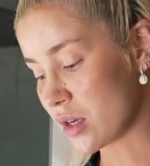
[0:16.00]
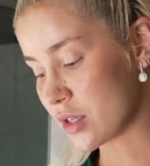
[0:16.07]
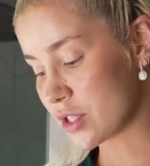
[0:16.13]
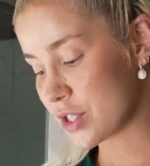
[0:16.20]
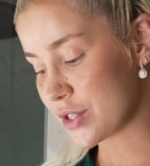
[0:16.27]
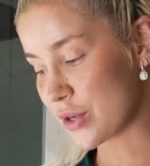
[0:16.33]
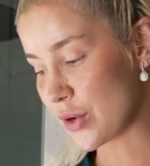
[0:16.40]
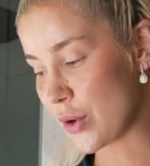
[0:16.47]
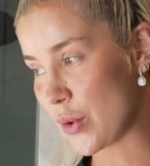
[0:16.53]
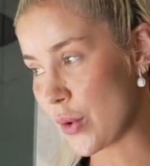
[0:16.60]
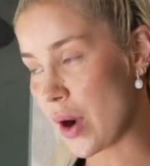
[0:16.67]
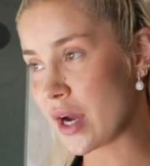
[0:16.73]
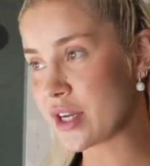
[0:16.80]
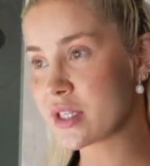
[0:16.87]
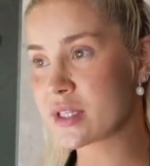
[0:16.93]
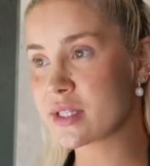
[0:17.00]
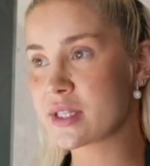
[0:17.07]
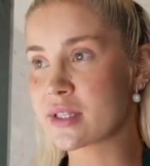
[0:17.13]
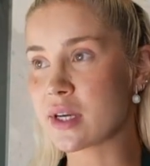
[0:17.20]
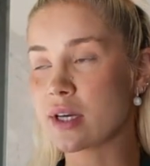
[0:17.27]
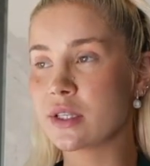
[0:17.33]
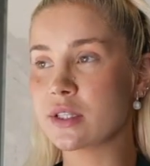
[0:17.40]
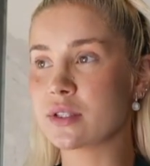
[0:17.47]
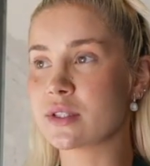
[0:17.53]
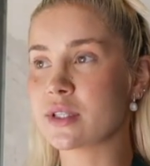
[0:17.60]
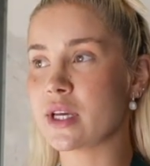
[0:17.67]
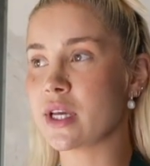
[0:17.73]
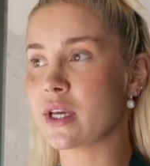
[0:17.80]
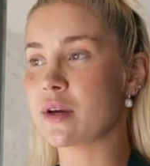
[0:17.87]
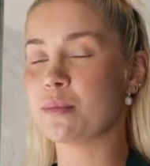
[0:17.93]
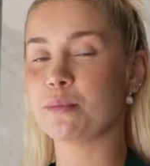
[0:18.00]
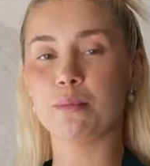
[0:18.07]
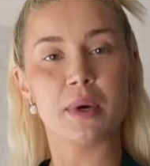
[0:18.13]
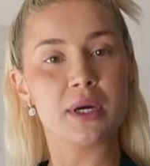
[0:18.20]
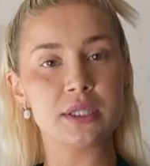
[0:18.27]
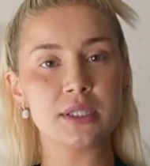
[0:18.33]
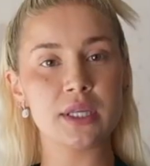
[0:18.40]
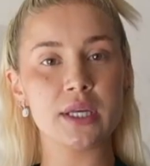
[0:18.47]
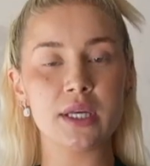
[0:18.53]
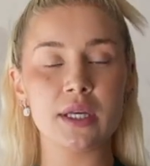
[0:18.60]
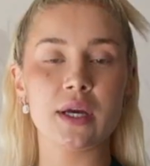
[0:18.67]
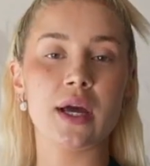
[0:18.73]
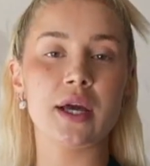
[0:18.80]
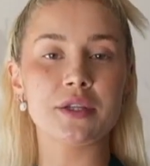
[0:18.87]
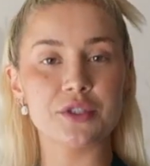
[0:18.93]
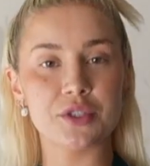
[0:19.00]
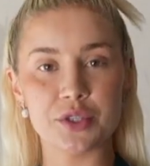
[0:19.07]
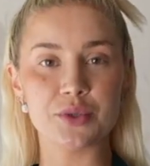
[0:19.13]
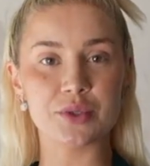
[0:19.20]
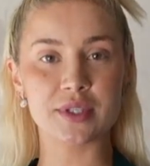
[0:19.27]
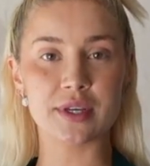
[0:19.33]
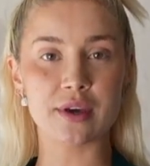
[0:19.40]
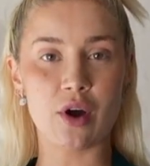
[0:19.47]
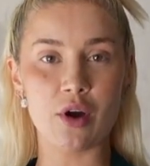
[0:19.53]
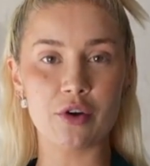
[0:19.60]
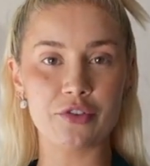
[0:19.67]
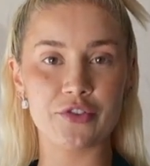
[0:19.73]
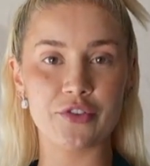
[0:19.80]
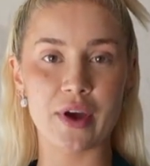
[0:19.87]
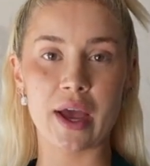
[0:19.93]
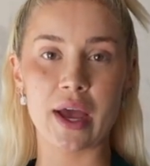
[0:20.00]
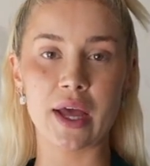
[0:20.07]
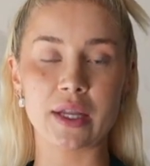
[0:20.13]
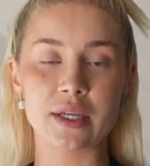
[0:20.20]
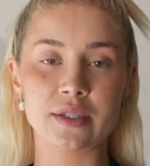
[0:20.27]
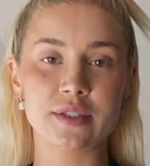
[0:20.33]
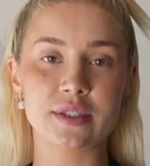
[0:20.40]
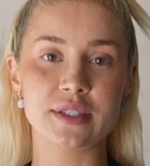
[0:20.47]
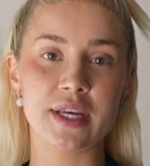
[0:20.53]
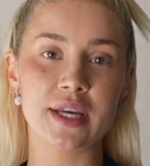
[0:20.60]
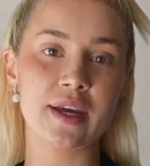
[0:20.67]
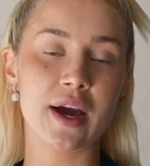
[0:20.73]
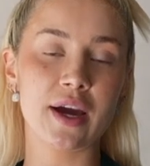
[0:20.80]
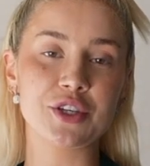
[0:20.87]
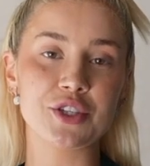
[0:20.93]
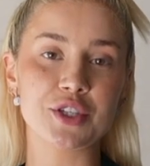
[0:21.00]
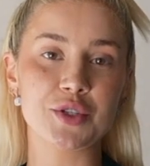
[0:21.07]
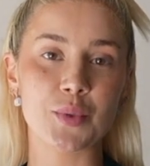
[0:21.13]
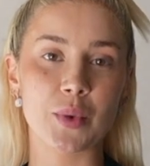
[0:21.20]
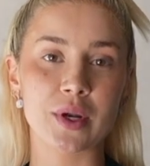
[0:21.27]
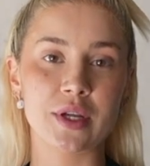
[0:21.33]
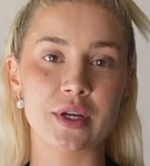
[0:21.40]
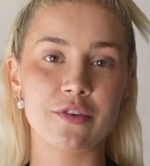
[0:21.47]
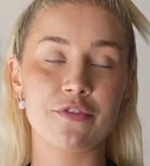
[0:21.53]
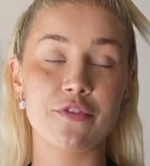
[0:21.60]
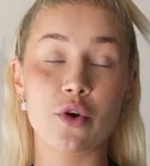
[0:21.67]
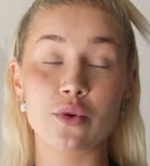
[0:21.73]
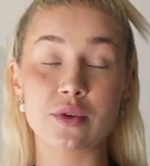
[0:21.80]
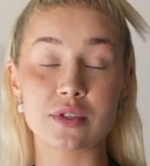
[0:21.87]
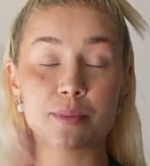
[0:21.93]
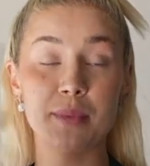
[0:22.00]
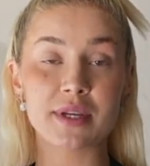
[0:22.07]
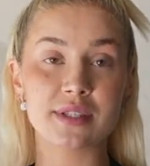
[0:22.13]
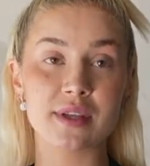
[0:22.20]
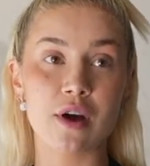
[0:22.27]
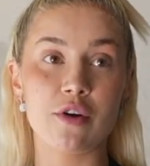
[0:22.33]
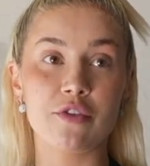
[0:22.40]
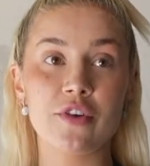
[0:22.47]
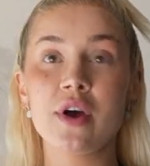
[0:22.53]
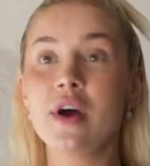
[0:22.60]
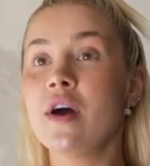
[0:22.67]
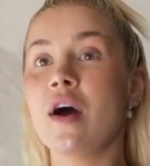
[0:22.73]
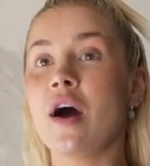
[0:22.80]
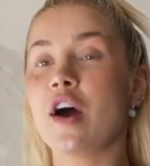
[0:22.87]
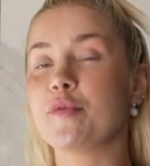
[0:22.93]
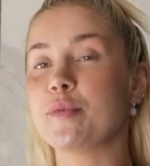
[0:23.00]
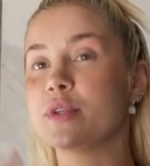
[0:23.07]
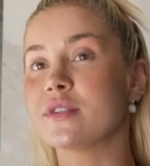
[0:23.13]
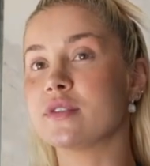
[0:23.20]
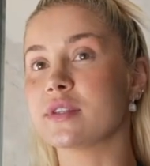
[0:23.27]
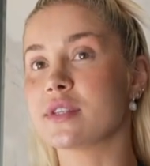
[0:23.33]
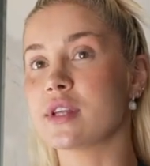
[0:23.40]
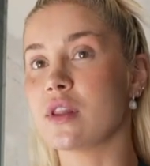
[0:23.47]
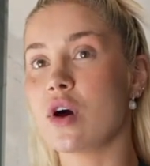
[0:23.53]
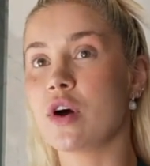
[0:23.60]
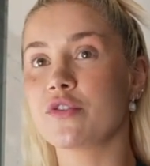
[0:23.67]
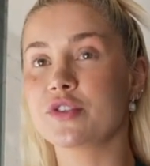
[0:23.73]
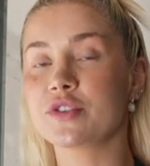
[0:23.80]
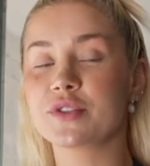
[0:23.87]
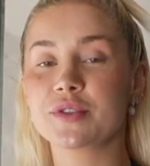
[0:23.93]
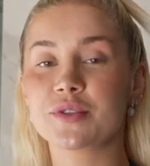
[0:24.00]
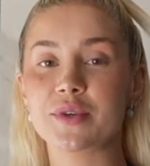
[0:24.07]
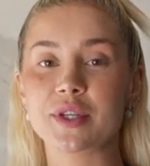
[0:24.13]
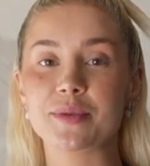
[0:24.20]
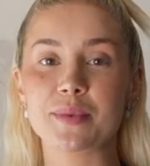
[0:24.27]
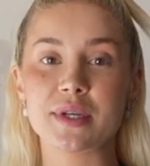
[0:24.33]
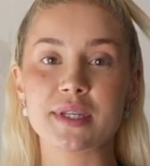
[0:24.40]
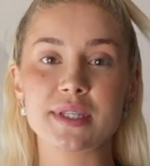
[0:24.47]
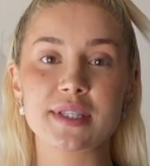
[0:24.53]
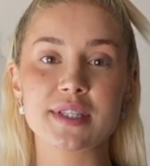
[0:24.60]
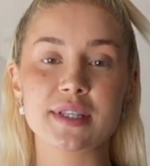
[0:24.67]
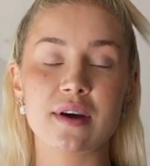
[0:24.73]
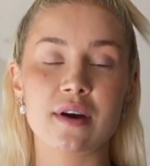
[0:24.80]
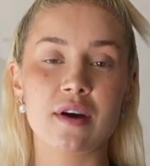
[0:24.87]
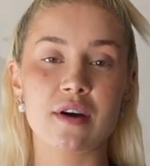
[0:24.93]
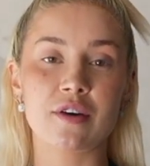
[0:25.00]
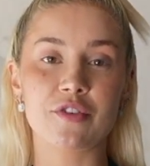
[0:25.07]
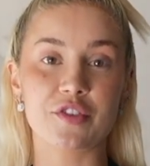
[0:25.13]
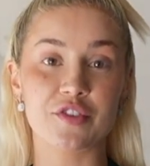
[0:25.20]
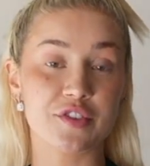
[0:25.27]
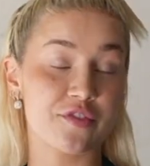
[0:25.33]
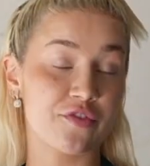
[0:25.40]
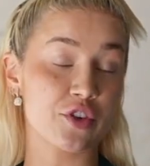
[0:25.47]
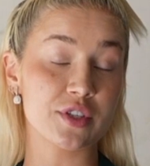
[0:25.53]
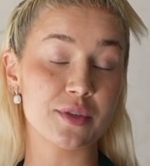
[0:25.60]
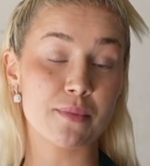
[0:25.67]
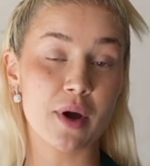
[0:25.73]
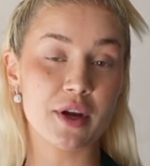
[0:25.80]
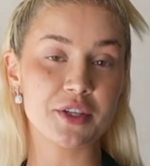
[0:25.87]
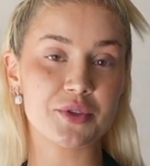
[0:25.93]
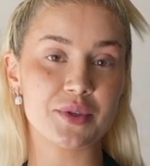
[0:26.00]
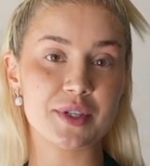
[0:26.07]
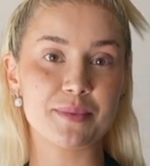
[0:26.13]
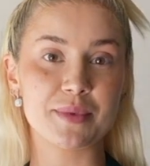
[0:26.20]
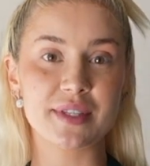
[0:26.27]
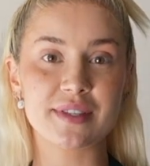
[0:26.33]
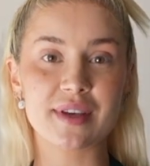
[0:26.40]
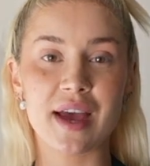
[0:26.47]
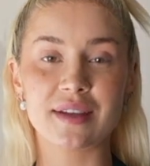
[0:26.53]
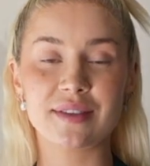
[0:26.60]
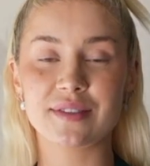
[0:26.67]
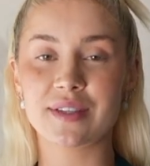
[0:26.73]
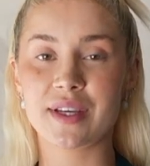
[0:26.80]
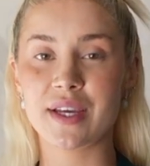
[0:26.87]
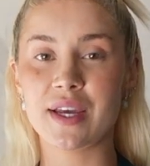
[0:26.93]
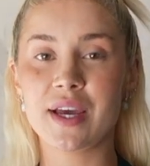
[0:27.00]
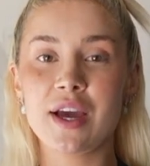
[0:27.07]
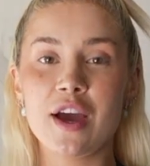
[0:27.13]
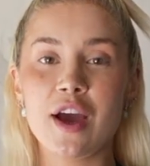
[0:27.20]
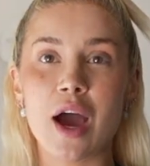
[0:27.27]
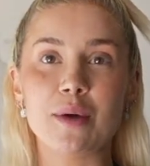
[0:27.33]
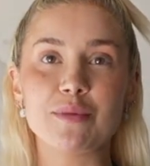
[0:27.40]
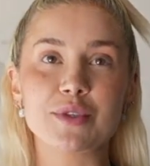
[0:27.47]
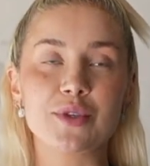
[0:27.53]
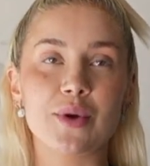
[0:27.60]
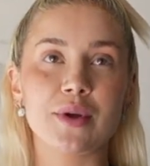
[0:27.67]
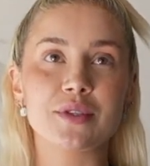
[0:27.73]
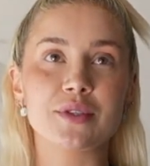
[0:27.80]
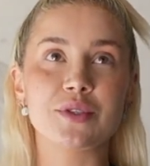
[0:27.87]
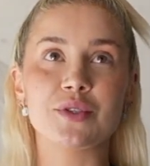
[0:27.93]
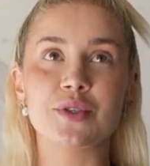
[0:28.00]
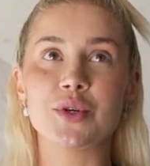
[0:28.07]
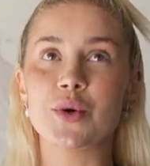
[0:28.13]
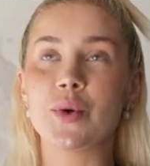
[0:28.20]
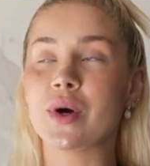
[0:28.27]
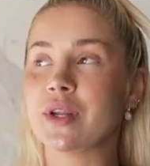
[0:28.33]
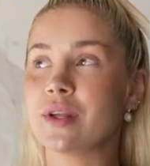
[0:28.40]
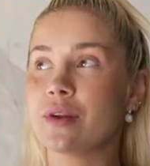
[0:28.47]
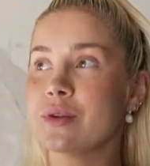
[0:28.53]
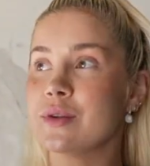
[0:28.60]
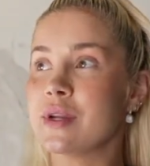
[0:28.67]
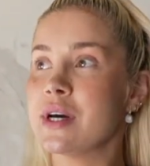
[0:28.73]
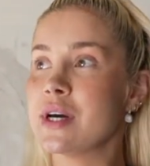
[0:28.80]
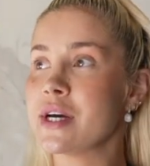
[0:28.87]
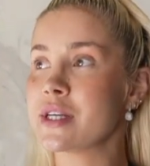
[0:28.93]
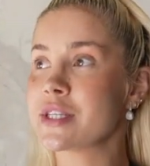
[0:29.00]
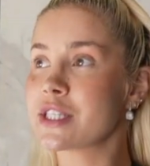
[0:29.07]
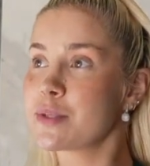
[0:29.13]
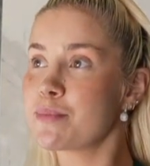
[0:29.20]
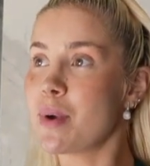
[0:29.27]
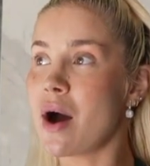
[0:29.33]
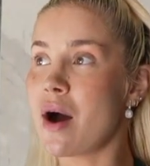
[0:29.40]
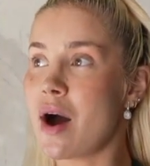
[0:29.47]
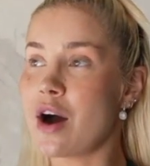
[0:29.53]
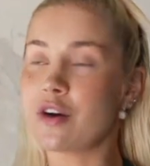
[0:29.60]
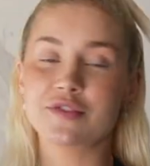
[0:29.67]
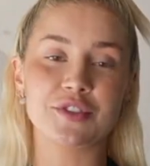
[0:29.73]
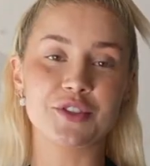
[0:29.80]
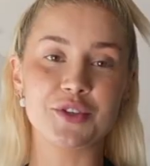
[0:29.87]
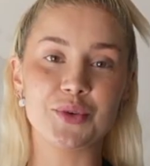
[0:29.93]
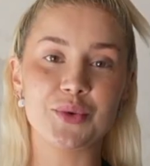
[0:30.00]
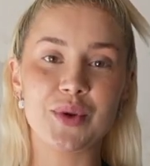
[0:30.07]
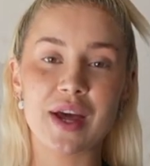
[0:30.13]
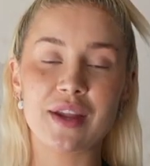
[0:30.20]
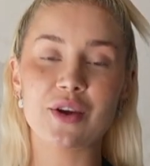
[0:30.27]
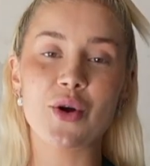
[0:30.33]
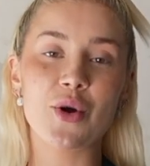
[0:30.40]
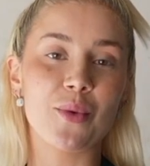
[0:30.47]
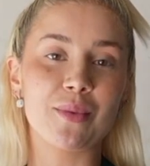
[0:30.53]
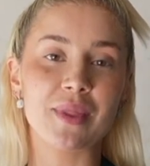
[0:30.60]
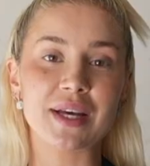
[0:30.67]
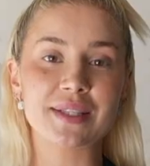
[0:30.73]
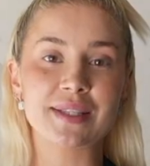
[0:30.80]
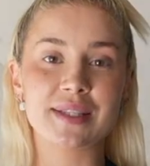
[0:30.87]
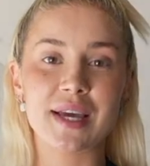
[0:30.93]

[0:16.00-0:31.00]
So I just decided to take Monday and Tuesday off, and today I just want to focus on myself. I've been to the salon for some treatments, for some body treatments, and today I'm just going to do a little spa afternoon at home, let's